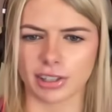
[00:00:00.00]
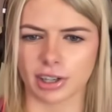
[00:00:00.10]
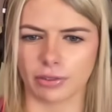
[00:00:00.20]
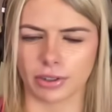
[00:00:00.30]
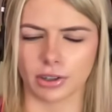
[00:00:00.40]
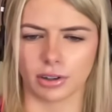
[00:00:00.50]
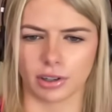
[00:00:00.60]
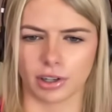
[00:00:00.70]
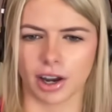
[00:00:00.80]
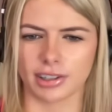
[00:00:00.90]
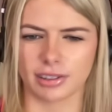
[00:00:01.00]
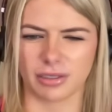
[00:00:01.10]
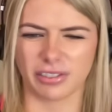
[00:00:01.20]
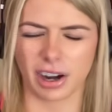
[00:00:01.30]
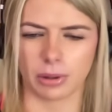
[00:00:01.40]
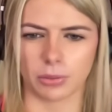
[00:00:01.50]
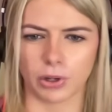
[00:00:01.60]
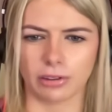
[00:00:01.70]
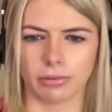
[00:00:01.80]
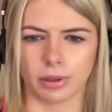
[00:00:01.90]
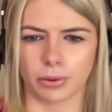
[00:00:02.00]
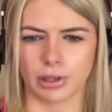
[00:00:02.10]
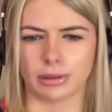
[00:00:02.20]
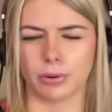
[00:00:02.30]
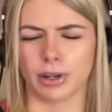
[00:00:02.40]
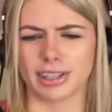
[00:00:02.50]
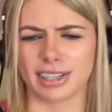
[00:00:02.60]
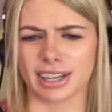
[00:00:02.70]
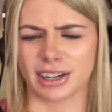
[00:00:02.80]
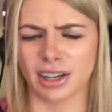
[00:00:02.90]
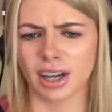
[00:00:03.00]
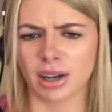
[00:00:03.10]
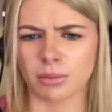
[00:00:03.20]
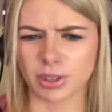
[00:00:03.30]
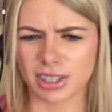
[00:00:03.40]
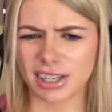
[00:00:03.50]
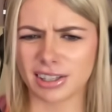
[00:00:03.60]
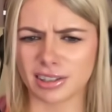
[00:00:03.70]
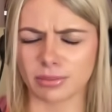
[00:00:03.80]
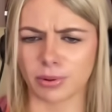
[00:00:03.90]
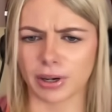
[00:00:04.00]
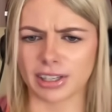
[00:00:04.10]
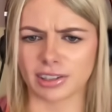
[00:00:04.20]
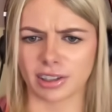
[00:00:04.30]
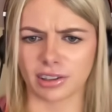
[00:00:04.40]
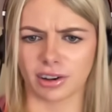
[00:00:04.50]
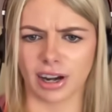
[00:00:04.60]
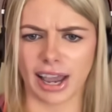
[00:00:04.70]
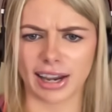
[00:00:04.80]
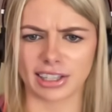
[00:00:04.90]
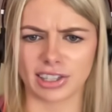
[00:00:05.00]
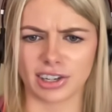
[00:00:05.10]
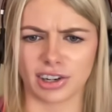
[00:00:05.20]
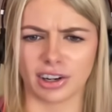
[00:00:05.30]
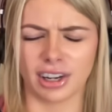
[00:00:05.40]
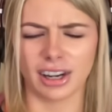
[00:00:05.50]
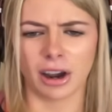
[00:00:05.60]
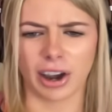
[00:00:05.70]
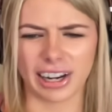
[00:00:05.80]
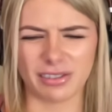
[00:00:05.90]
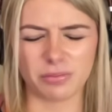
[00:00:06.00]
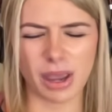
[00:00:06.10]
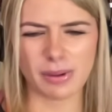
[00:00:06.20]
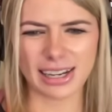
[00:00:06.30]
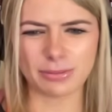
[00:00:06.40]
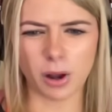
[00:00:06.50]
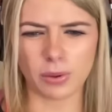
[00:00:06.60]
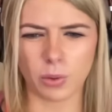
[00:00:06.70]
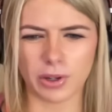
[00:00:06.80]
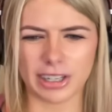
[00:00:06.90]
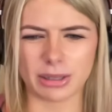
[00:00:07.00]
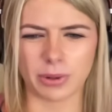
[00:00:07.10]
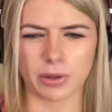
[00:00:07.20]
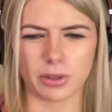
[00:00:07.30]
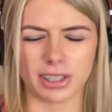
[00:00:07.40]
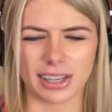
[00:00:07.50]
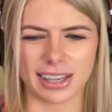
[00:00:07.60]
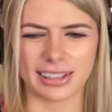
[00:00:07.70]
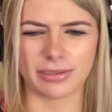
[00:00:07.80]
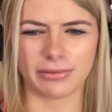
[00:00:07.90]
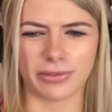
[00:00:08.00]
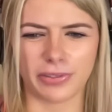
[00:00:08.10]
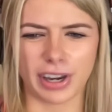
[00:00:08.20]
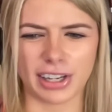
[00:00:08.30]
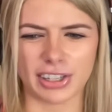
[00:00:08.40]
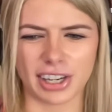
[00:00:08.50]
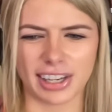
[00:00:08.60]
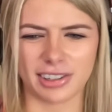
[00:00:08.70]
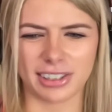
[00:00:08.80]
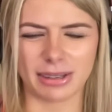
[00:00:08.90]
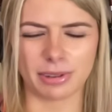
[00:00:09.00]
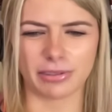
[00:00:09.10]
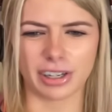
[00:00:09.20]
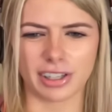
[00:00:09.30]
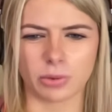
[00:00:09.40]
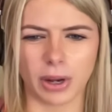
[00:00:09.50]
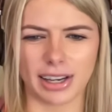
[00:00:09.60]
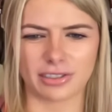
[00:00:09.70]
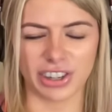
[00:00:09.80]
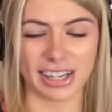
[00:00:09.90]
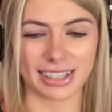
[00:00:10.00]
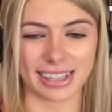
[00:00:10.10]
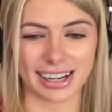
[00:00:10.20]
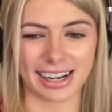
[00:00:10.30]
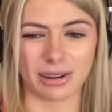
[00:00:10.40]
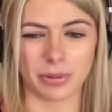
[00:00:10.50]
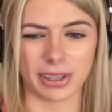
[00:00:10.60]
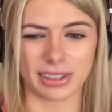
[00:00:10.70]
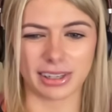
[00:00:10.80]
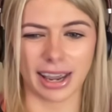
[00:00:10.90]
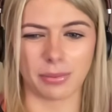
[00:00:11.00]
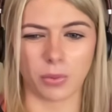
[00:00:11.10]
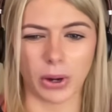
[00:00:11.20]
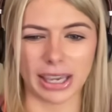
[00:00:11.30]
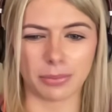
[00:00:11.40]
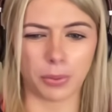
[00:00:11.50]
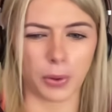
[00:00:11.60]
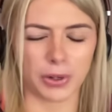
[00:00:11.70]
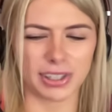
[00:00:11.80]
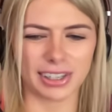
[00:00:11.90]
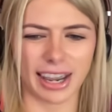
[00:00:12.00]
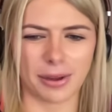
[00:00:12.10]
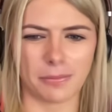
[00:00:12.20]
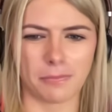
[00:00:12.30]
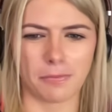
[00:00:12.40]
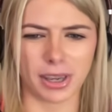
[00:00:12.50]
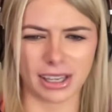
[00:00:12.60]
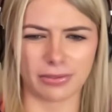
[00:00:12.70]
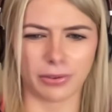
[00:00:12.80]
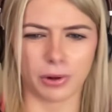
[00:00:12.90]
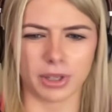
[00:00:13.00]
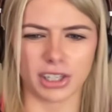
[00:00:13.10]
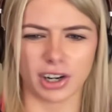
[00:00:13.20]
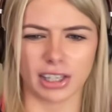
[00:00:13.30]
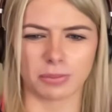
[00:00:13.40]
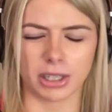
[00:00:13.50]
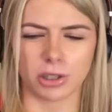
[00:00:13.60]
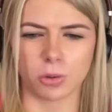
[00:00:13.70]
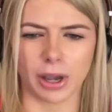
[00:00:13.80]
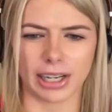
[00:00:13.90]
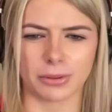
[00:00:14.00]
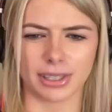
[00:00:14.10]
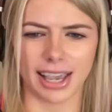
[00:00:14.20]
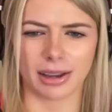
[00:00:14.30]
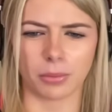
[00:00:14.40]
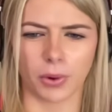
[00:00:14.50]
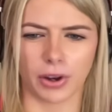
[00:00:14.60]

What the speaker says: as a novice hurdler, cost a fair bit of money from the point-to-point scene, but did disappoint, I thought, last year. I'd have maybe a small bit worries about his finishing. He does seem to finish his races a little bit weak, but his form this year hasn't been too bad. He was 2nd